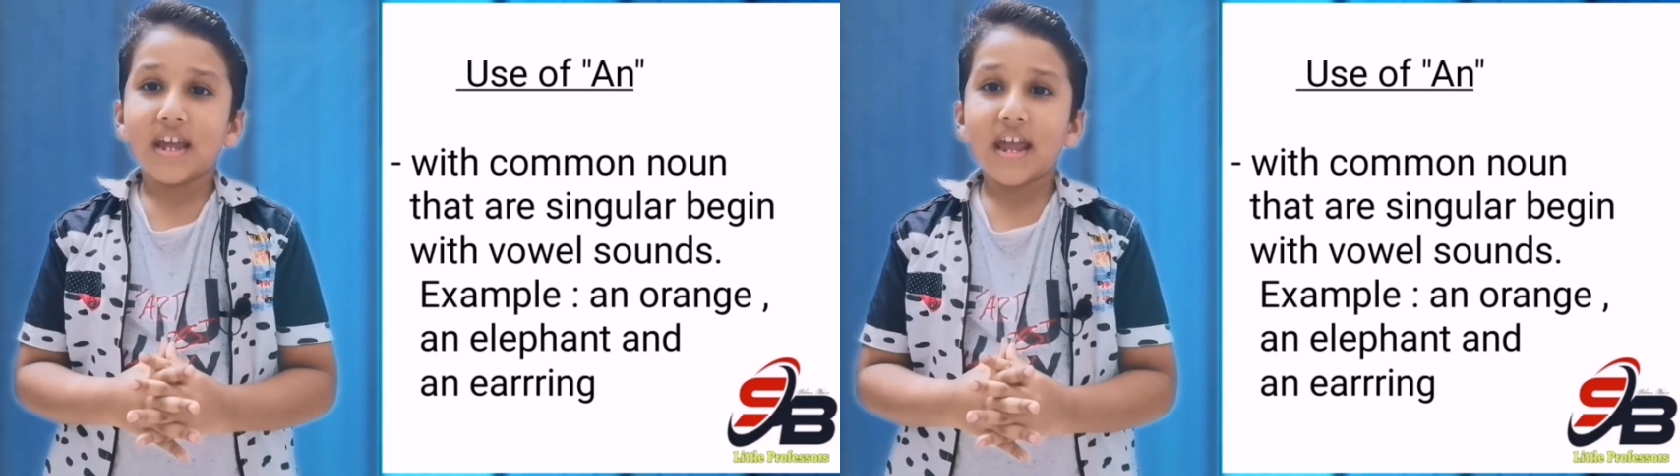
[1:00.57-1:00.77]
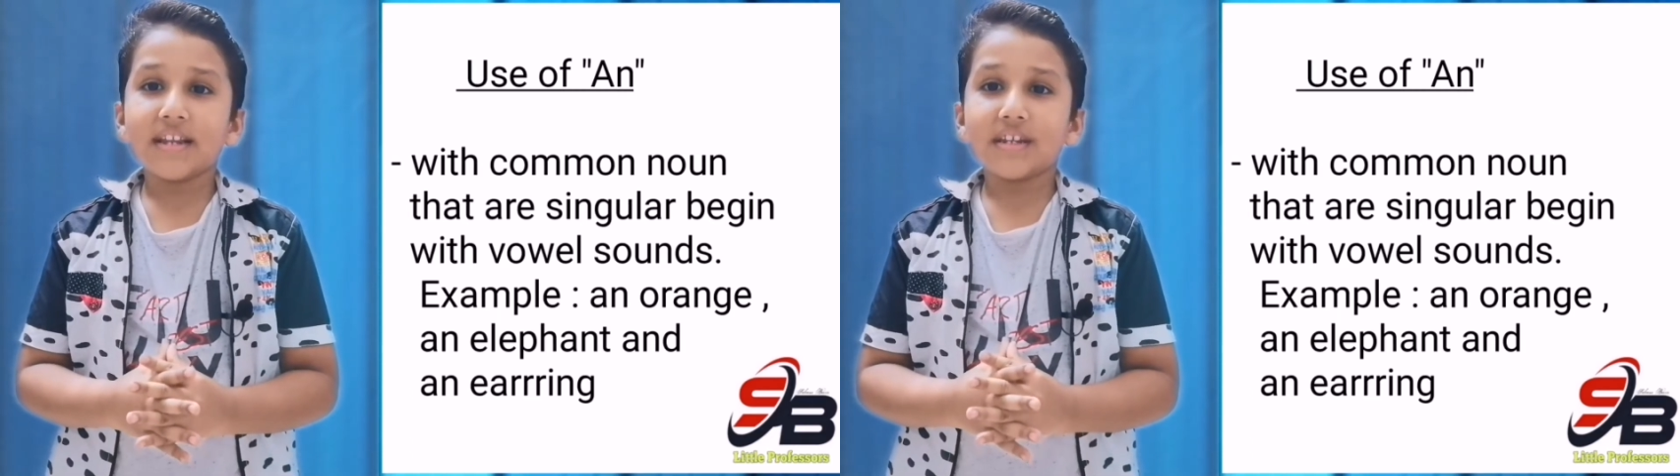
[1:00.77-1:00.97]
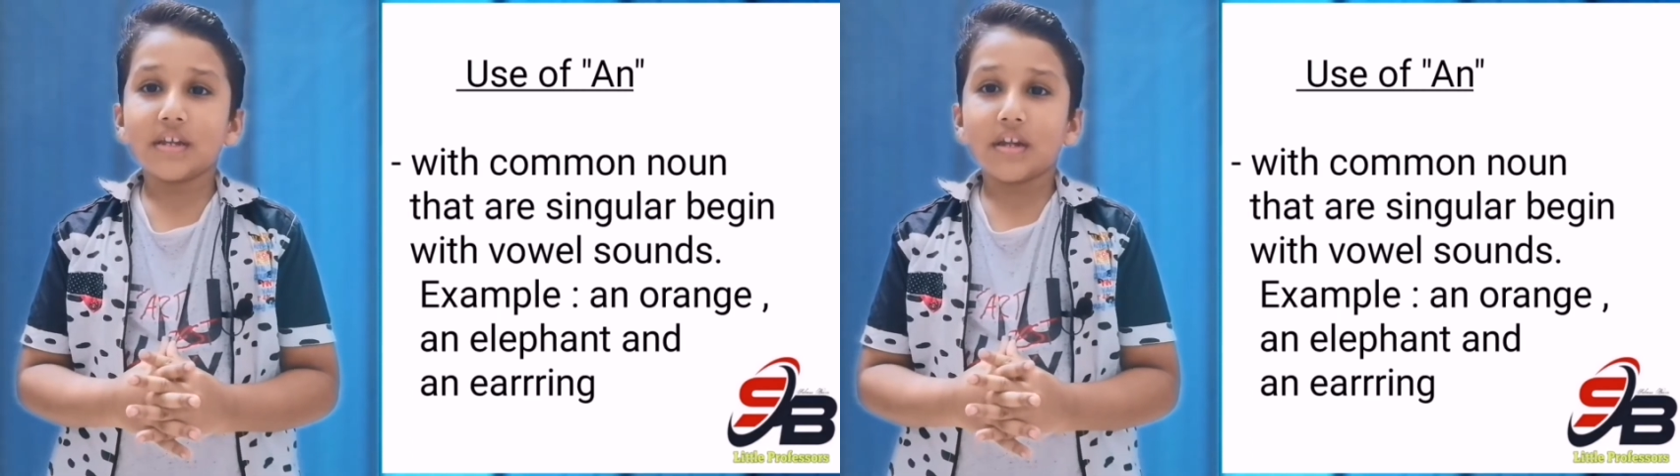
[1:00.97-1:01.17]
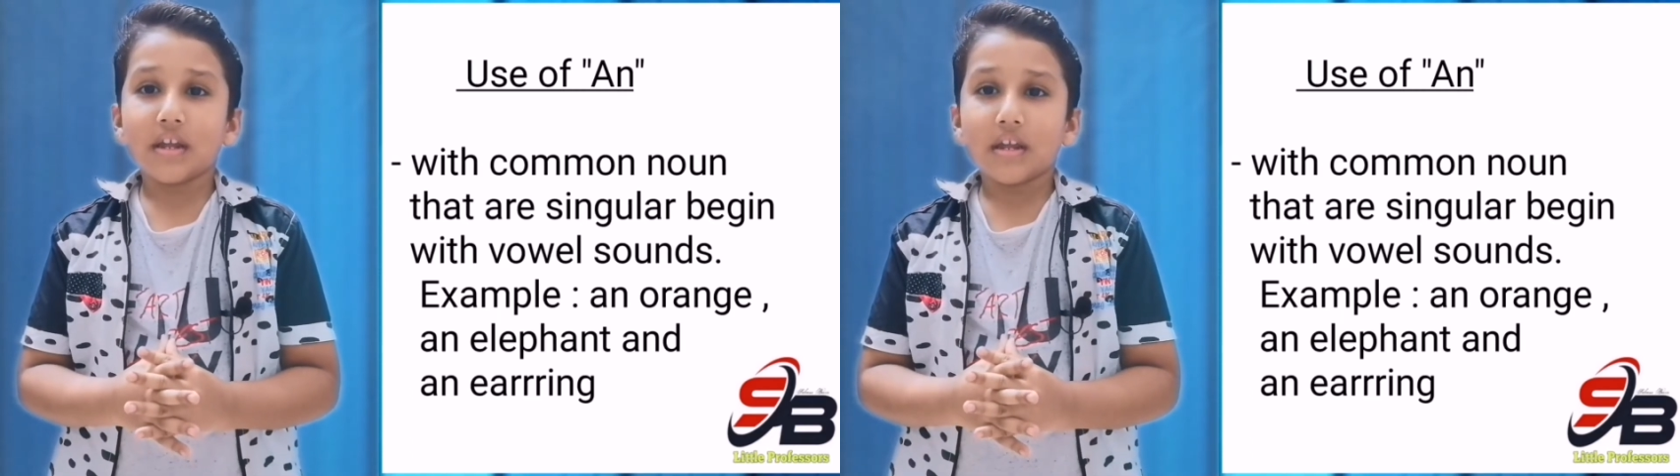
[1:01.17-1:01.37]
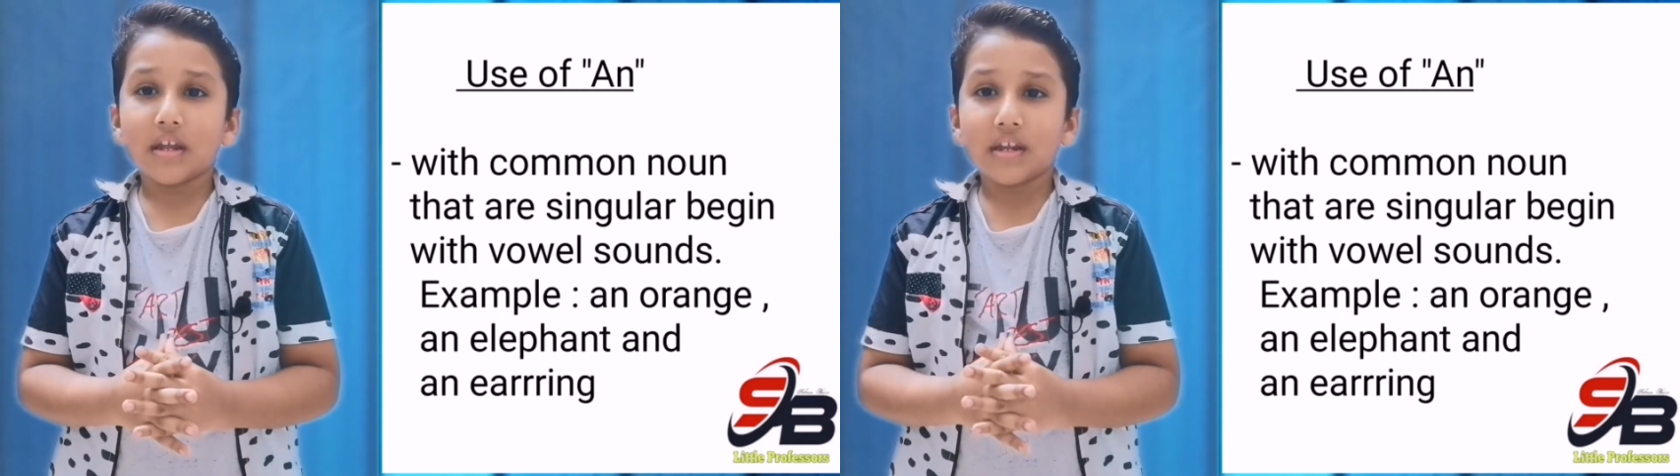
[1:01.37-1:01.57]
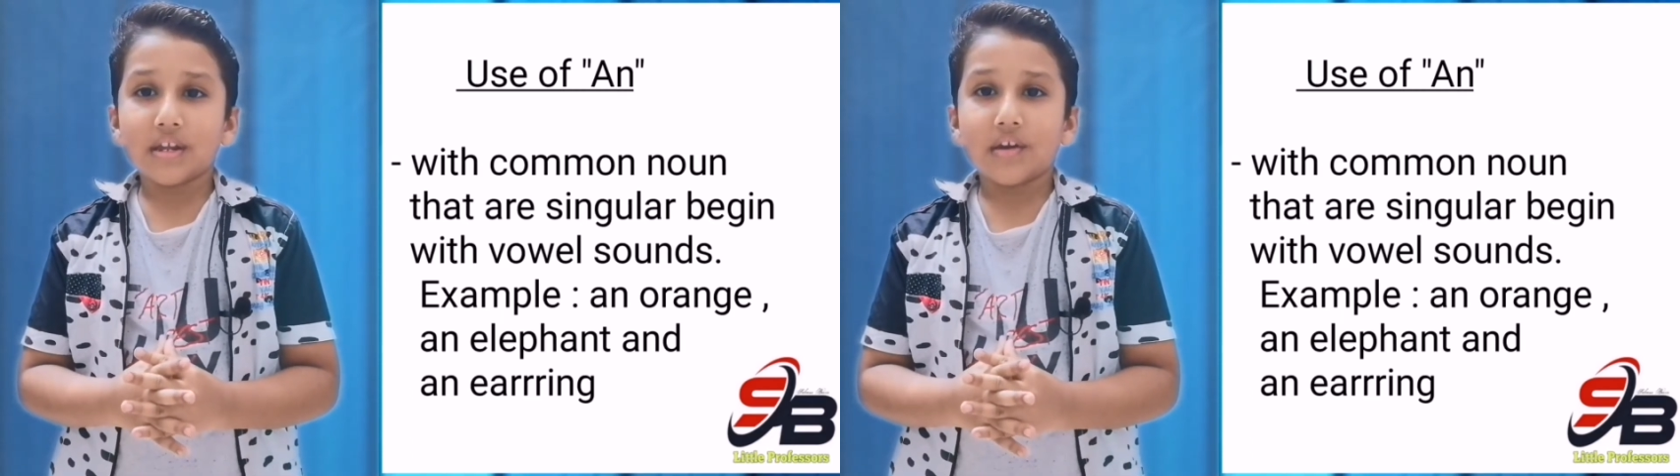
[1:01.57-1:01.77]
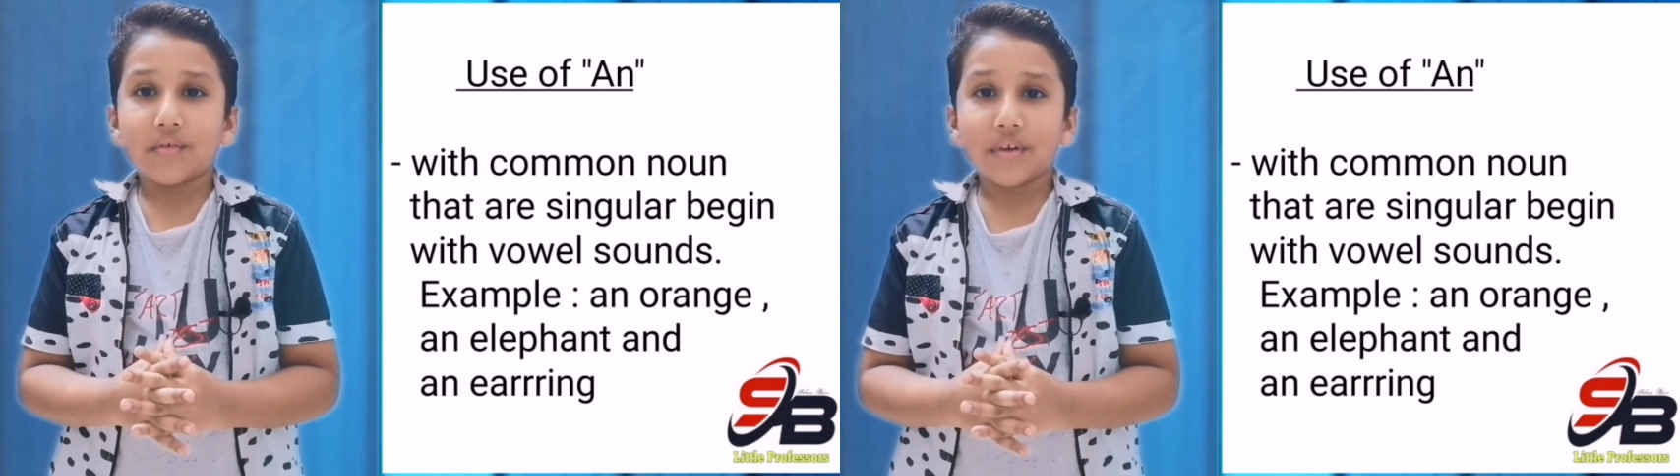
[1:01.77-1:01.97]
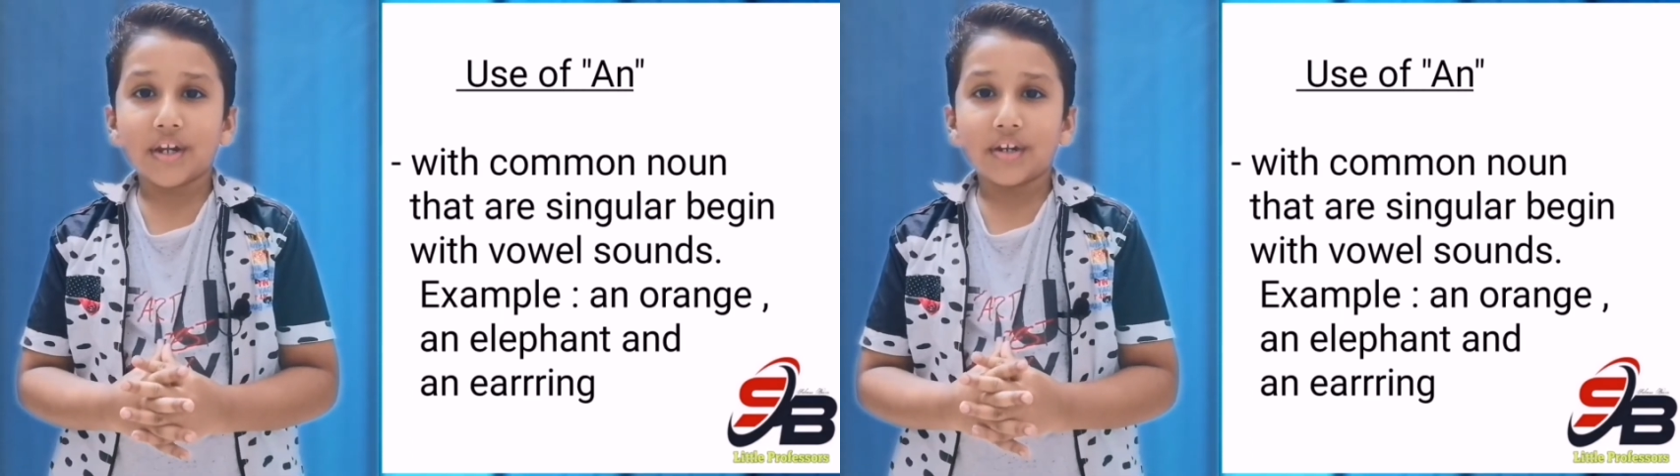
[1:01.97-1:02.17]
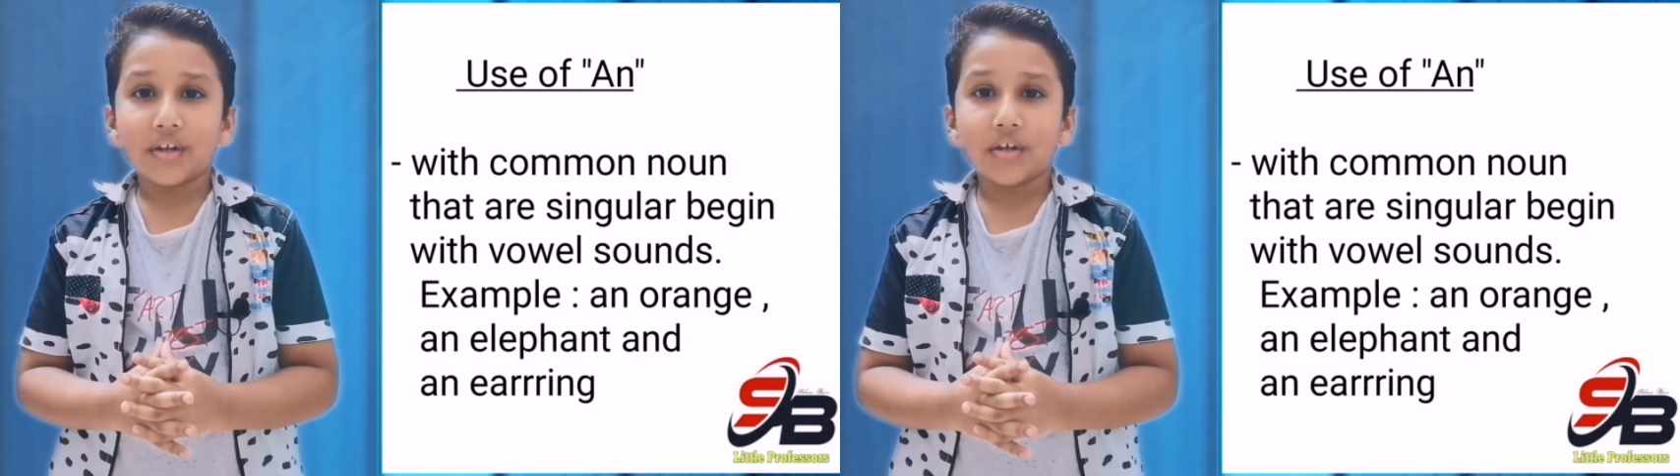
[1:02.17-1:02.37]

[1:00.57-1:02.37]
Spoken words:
an earring.